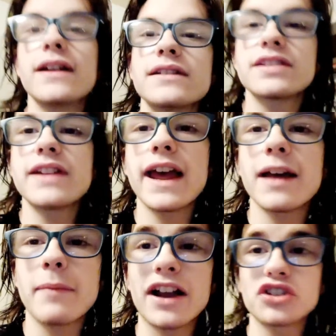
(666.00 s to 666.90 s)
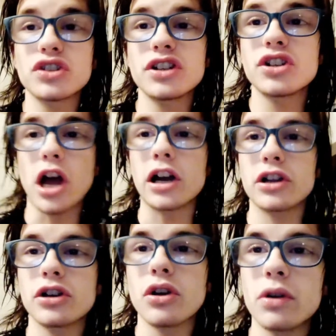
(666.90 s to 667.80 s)
Today I'm actually not
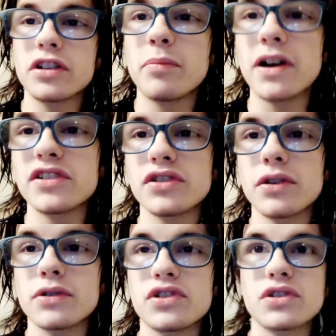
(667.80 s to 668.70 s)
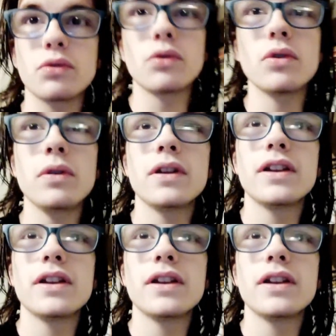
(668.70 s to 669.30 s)
going to go on the bus to go to school.